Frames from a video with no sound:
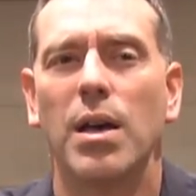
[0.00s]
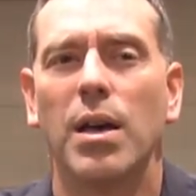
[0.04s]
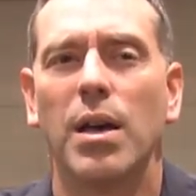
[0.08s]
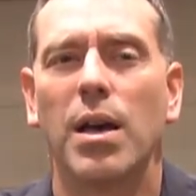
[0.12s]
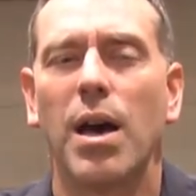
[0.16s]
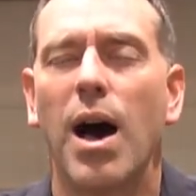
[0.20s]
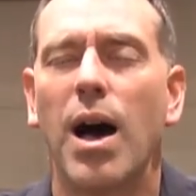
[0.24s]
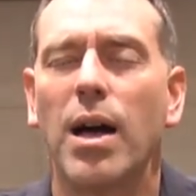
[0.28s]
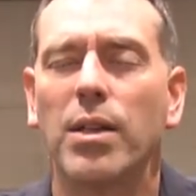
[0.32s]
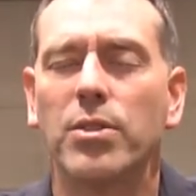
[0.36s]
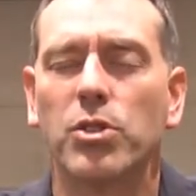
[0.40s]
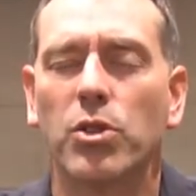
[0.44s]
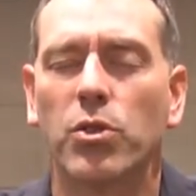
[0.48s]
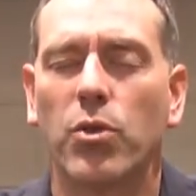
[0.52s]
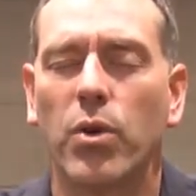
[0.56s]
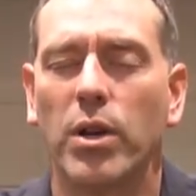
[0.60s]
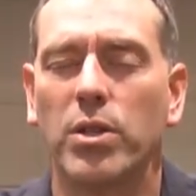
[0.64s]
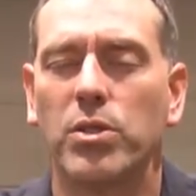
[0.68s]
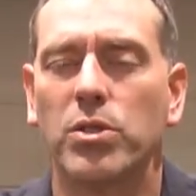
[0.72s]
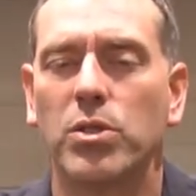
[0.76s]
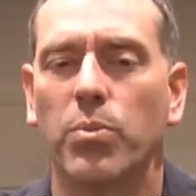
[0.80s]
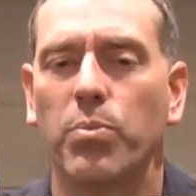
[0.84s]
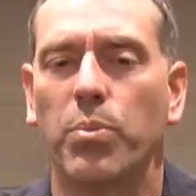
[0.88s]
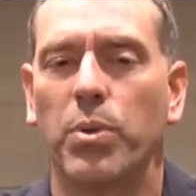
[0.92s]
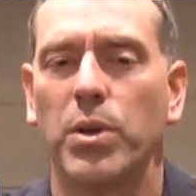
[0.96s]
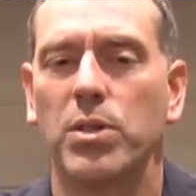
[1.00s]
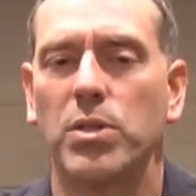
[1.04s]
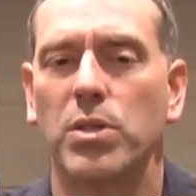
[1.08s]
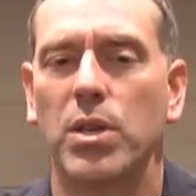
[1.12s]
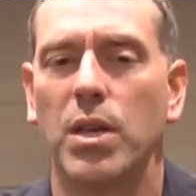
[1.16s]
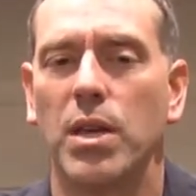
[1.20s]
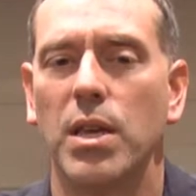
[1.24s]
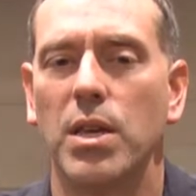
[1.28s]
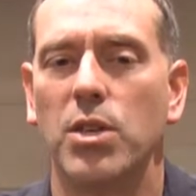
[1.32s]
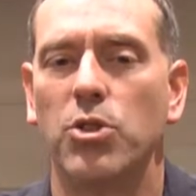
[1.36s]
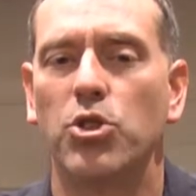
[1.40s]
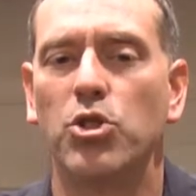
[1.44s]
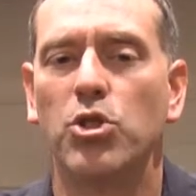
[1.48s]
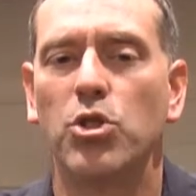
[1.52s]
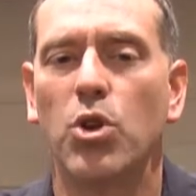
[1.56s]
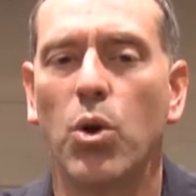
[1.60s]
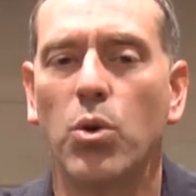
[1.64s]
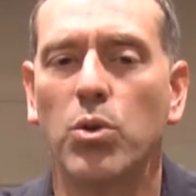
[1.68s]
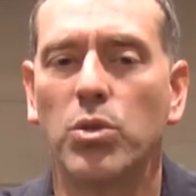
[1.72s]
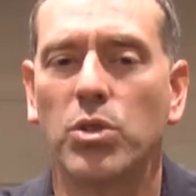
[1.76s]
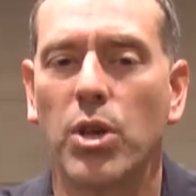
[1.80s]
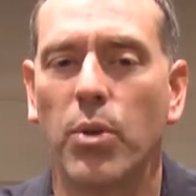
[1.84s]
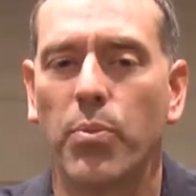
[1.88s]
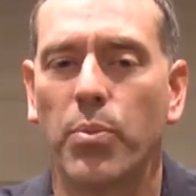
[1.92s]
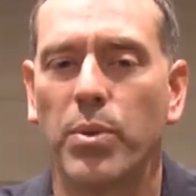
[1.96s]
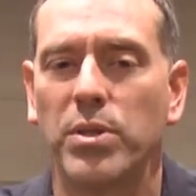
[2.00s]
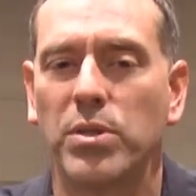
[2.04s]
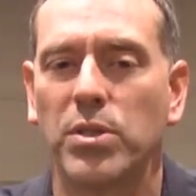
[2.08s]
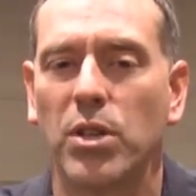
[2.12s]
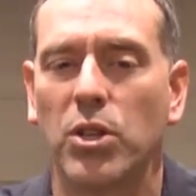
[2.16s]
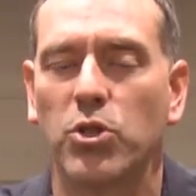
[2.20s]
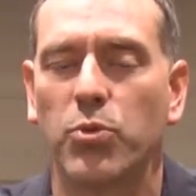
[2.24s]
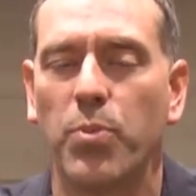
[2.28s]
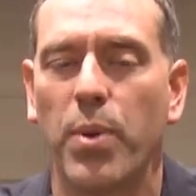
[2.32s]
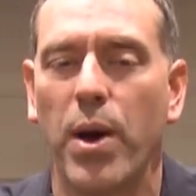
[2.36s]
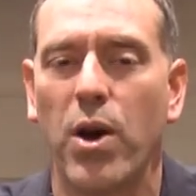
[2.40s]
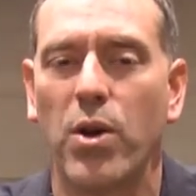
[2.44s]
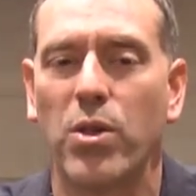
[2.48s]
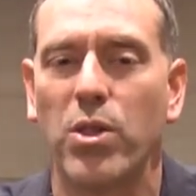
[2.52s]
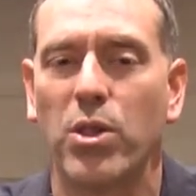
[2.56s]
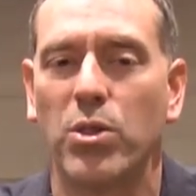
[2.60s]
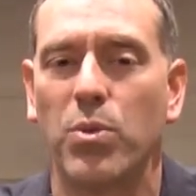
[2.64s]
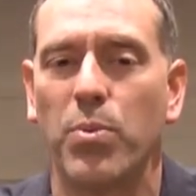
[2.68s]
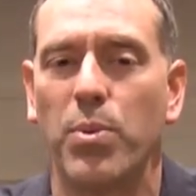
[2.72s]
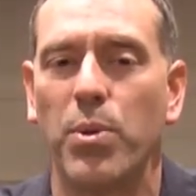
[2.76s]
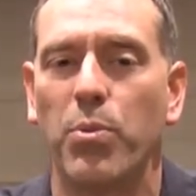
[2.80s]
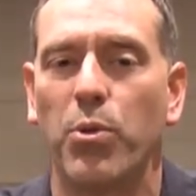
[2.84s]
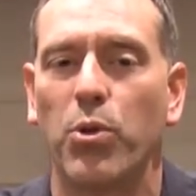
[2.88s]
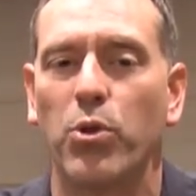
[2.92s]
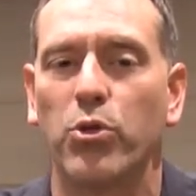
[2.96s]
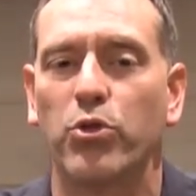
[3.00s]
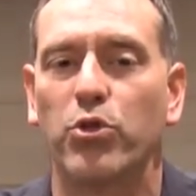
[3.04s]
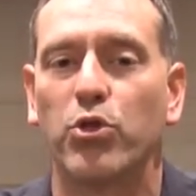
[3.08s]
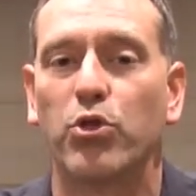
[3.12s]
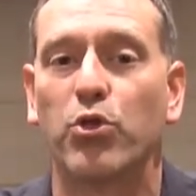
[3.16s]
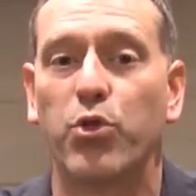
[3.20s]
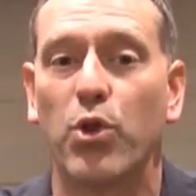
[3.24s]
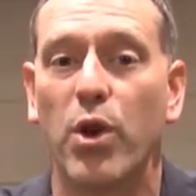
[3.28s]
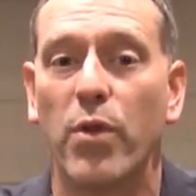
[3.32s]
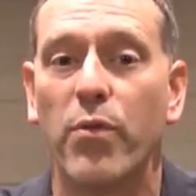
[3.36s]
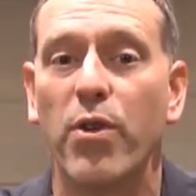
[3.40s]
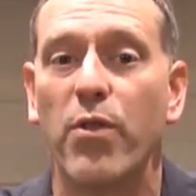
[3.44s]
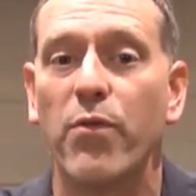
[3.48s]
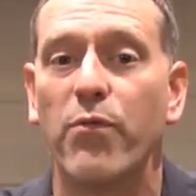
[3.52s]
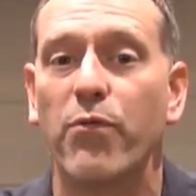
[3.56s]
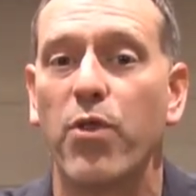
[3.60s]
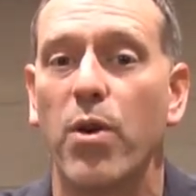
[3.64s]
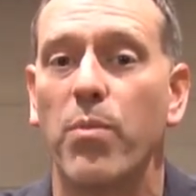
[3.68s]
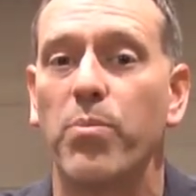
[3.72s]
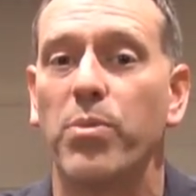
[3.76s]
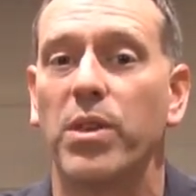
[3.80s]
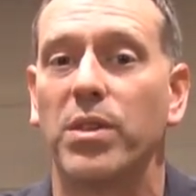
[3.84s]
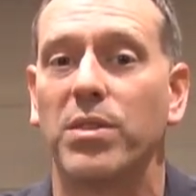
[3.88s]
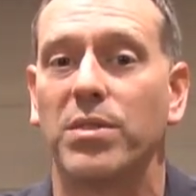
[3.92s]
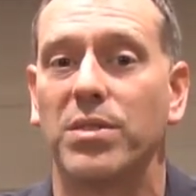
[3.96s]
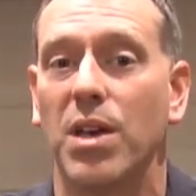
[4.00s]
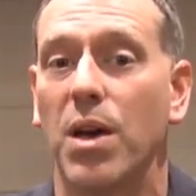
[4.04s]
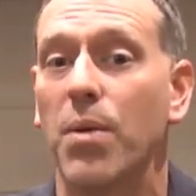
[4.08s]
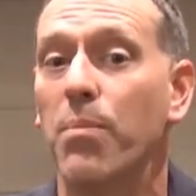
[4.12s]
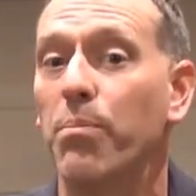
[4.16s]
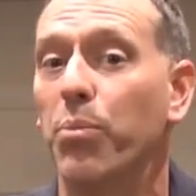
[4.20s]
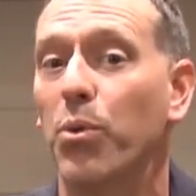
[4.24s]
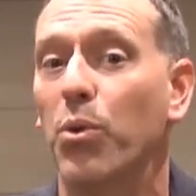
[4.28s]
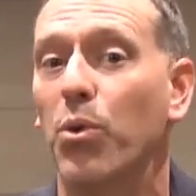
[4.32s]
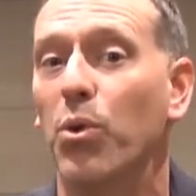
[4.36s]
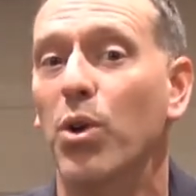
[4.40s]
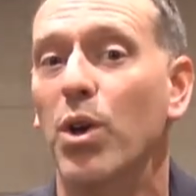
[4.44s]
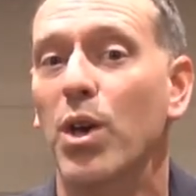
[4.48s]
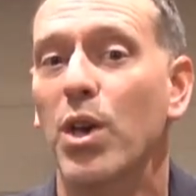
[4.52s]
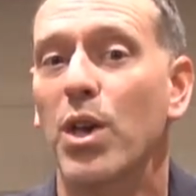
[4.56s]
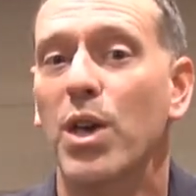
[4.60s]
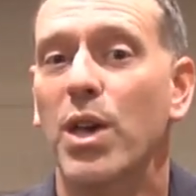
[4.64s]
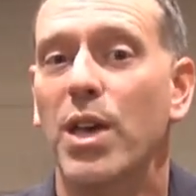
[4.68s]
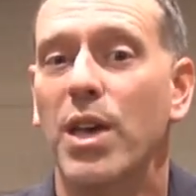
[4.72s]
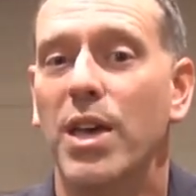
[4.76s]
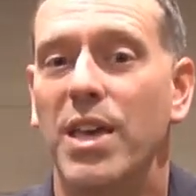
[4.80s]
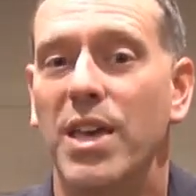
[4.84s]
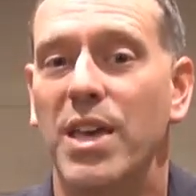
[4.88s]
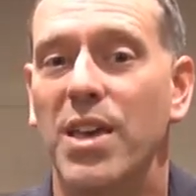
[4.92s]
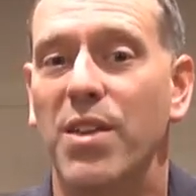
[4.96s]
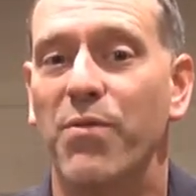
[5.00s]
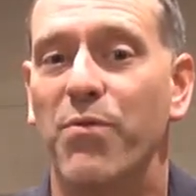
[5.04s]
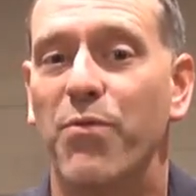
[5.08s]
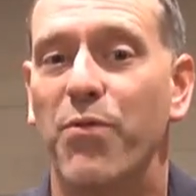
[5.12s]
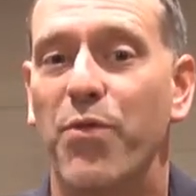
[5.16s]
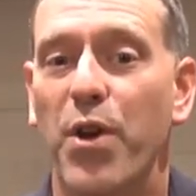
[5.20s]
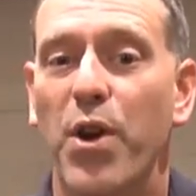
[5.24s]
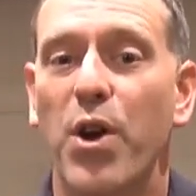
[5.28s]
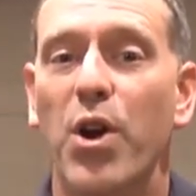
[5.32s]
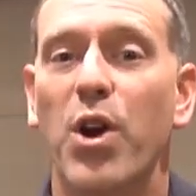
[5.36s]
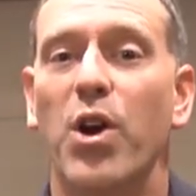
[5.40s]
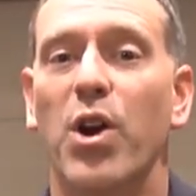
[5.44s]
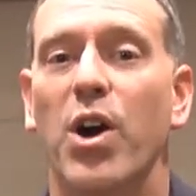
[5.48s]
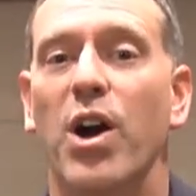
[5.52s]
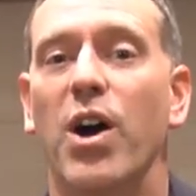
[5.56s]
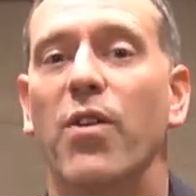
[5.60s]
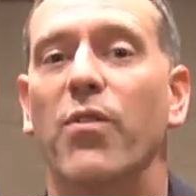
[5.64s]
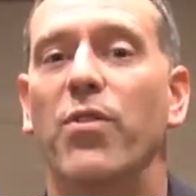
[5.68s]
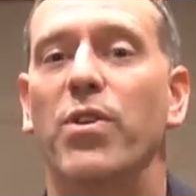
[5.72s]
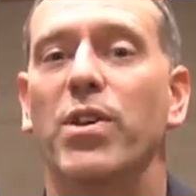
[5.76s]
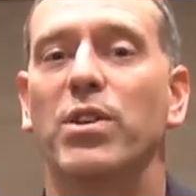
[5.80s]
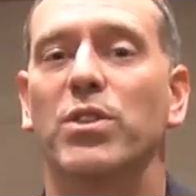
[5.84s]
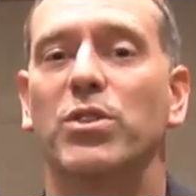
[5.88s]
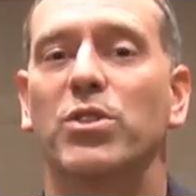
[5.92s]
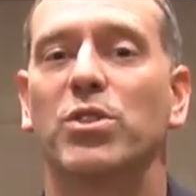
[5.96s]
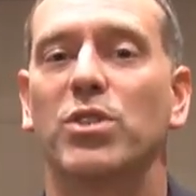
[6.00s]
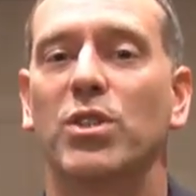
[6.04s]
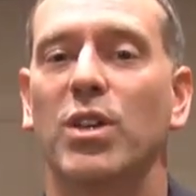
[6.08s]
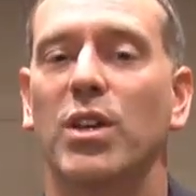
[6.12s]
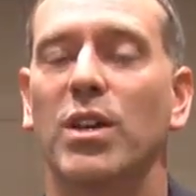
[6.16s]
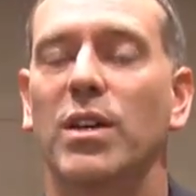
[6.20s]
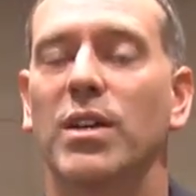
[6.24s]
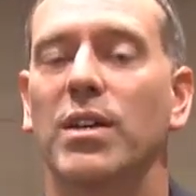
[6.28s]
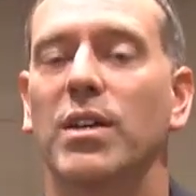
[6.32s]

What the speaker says: consecrates the place that he shows up in such power that the people are driven from the temple in fear of his